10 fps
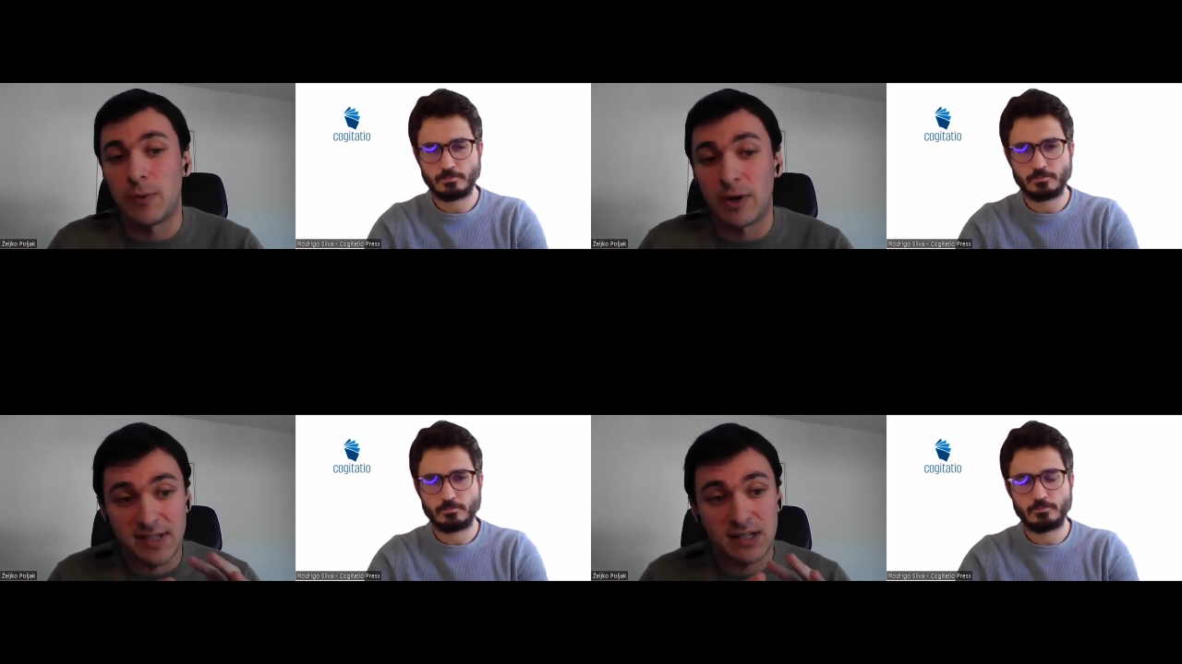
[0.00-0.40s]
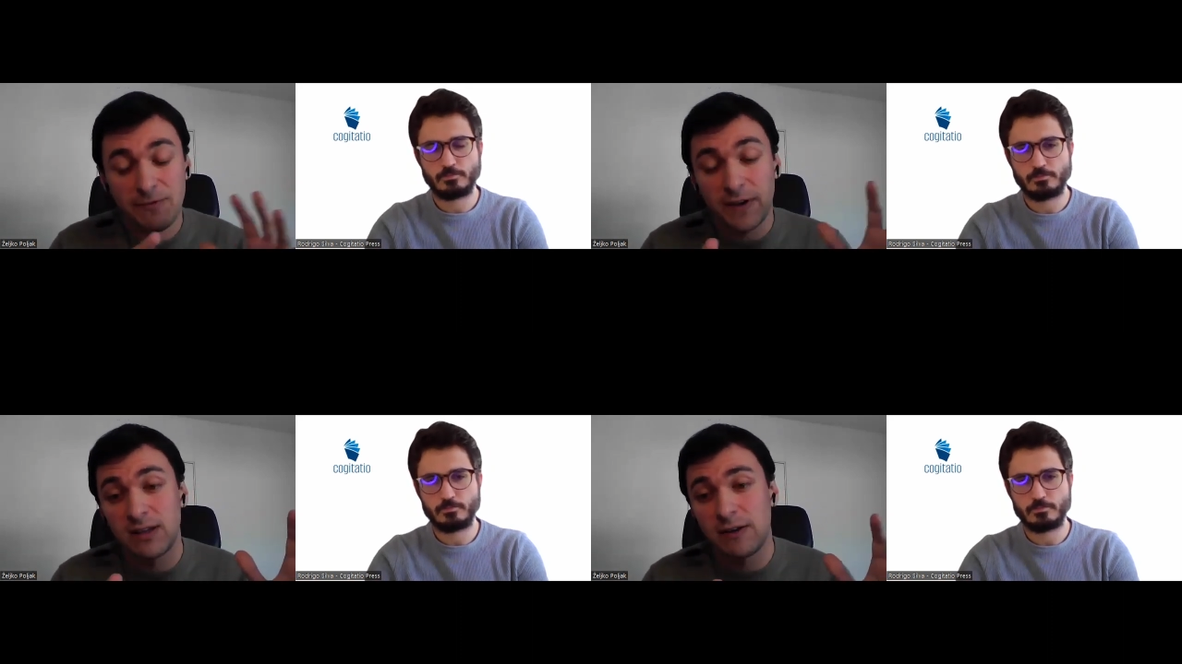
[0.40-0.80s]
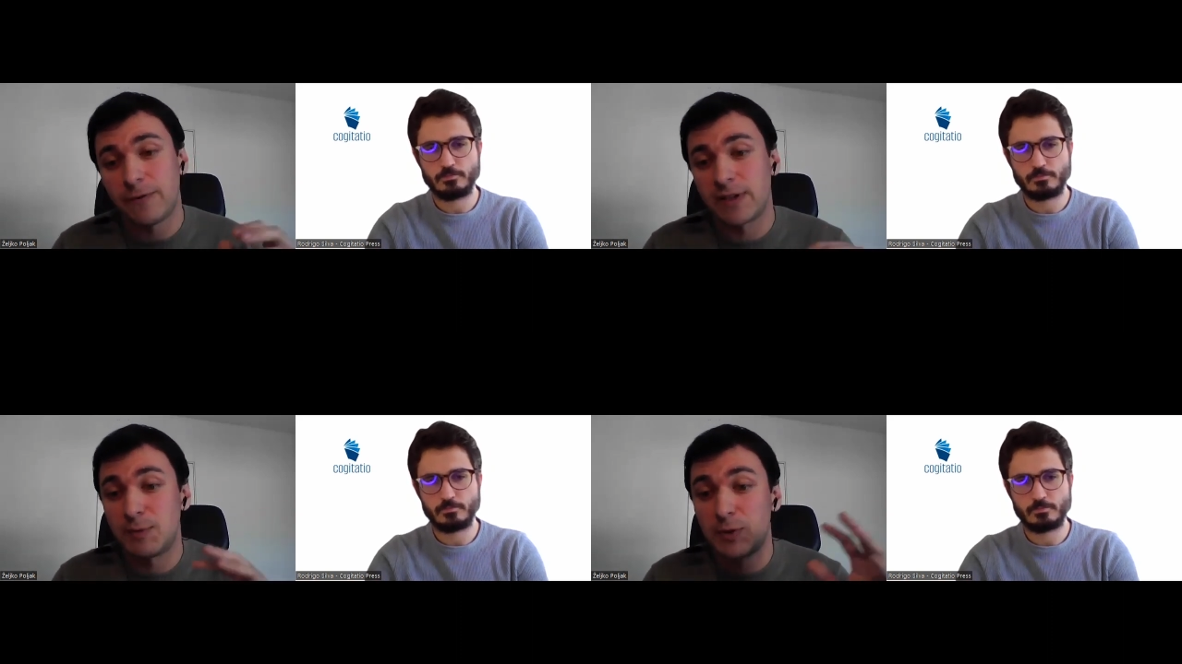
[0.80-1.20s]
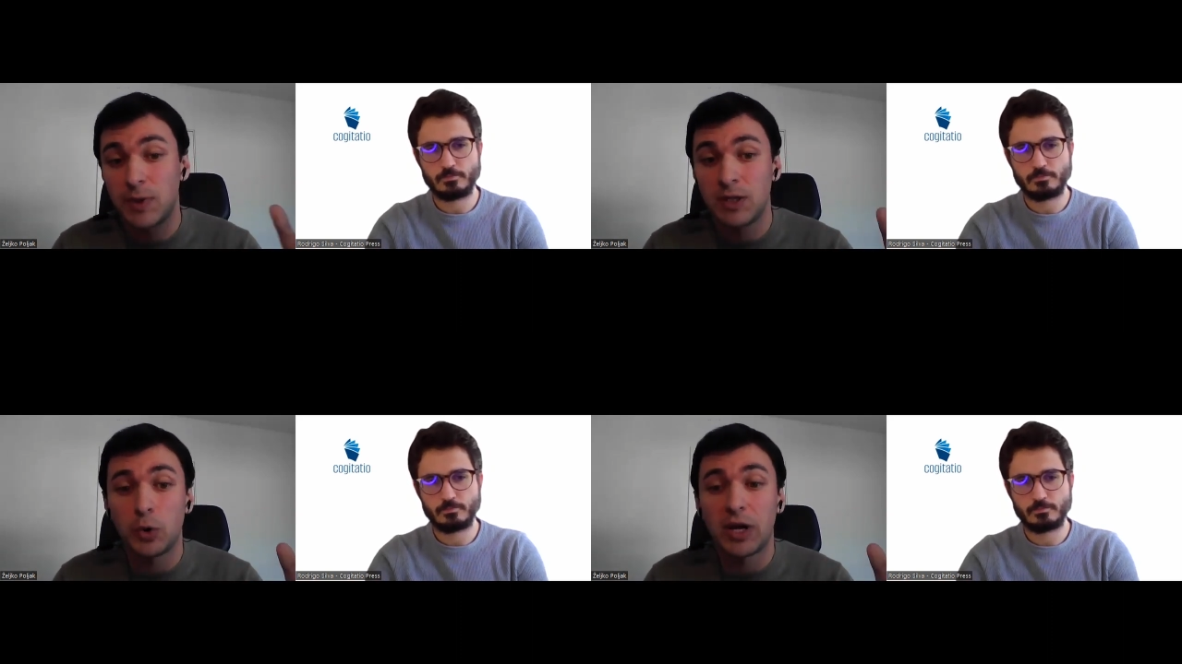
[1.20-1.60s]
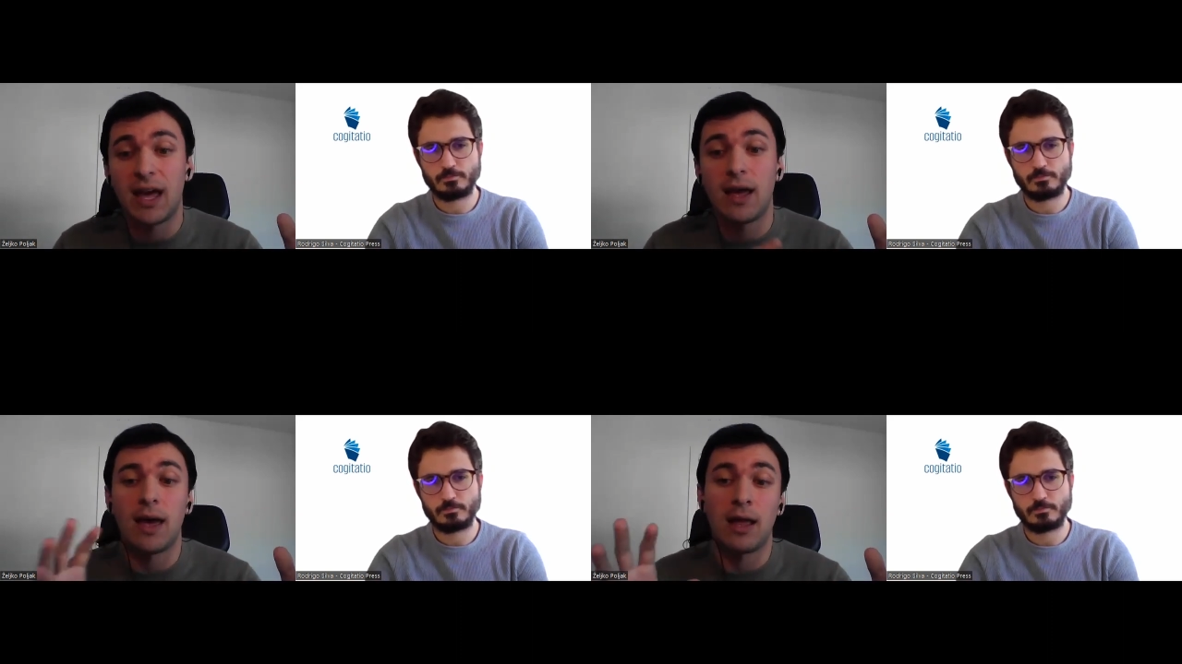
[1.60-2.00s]
Speaker 1: well, significant difference between
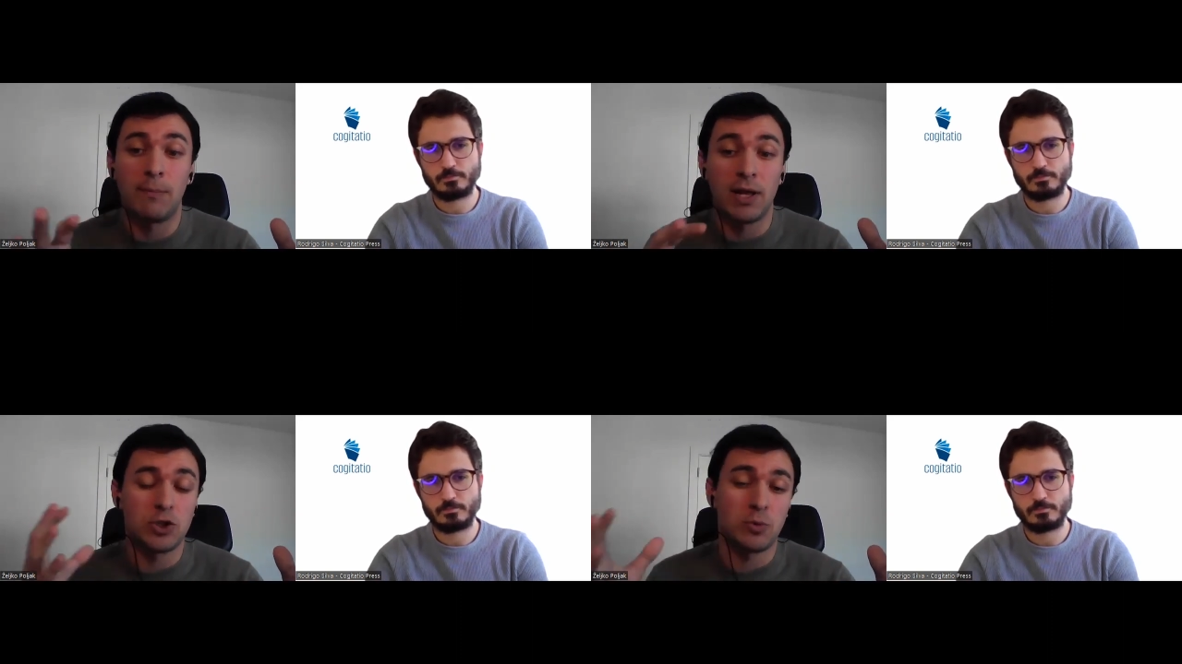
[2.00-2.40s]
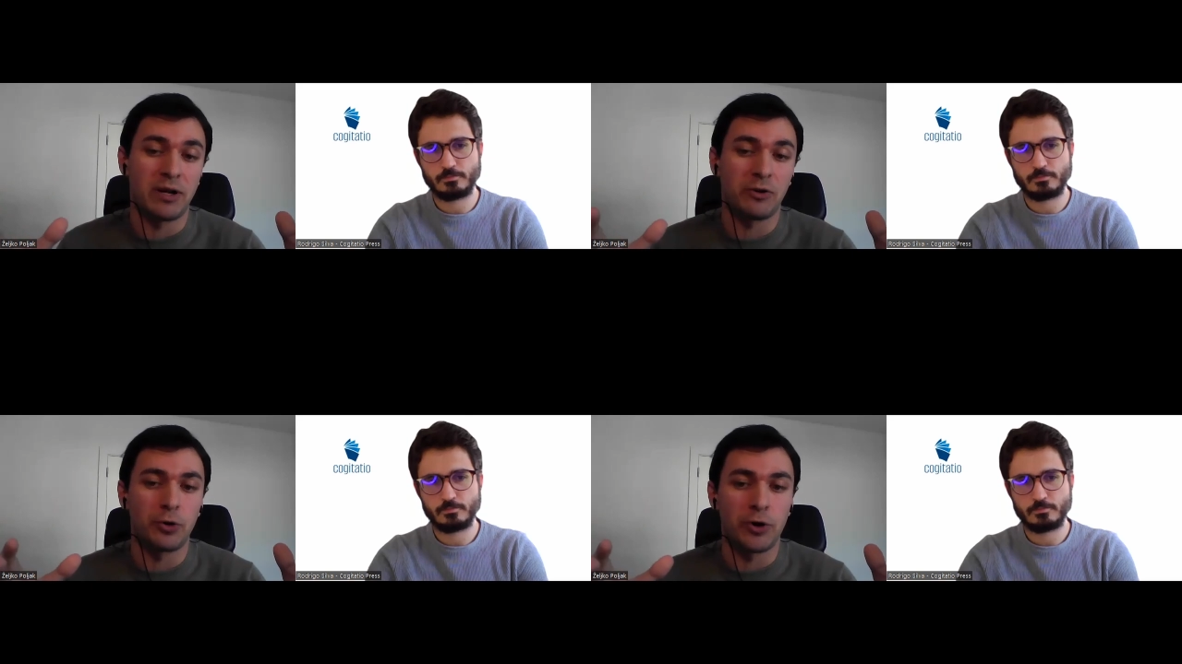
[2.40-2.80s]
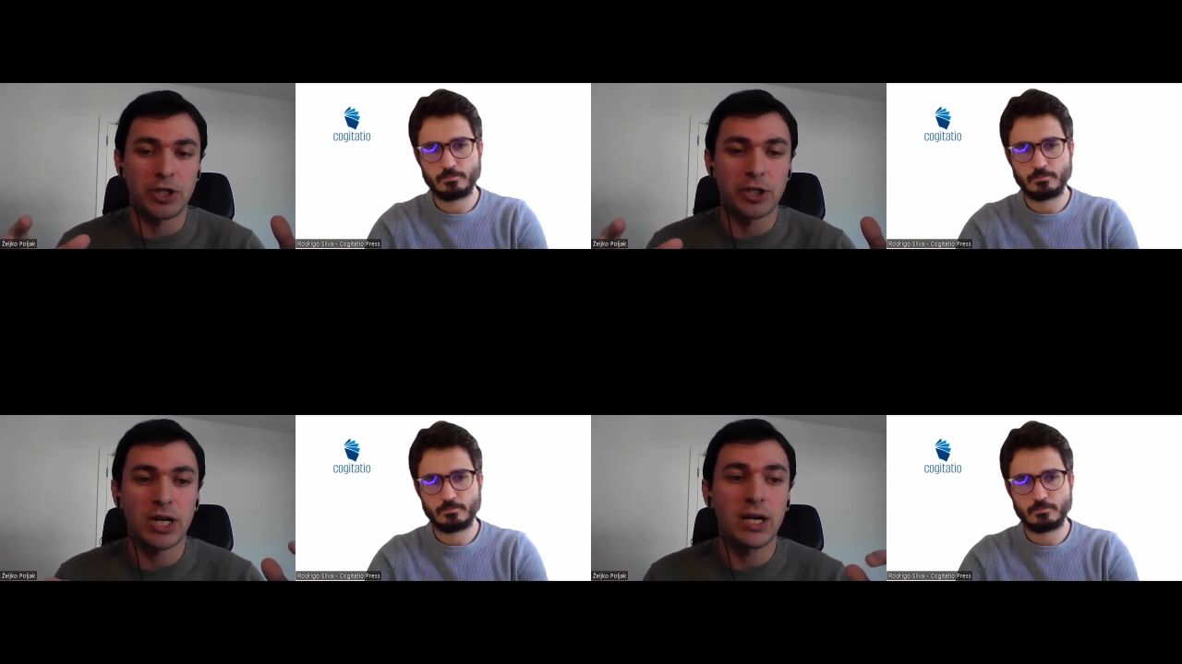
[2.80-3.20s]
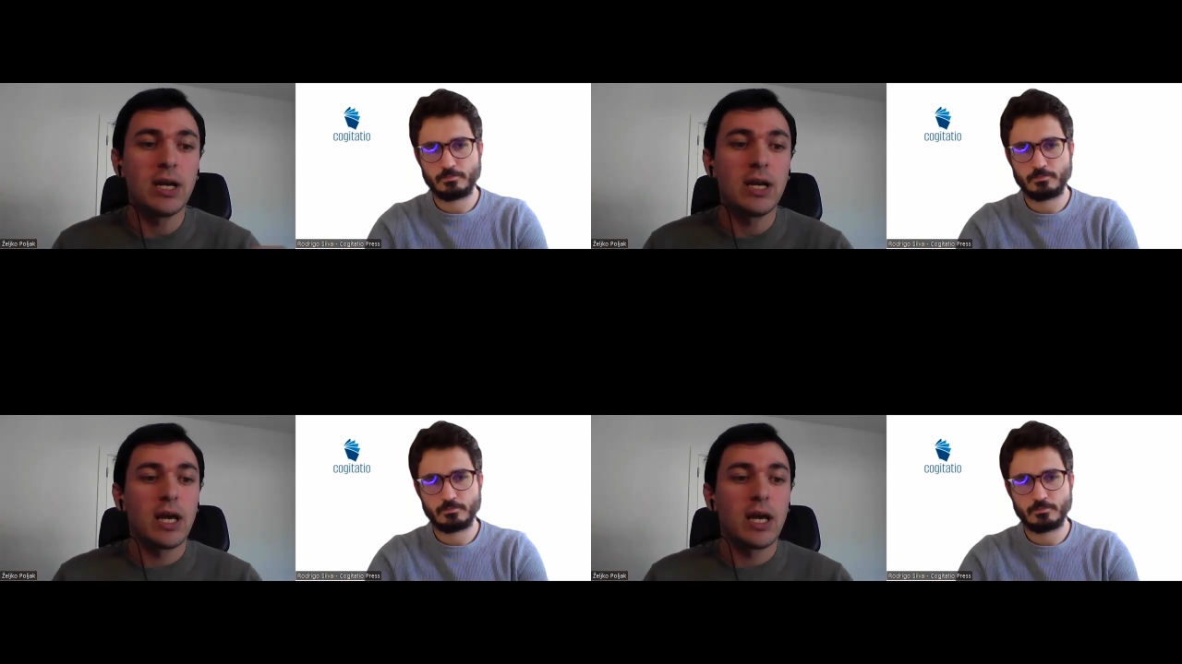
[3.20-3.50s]
UK and Belgium and Croatia.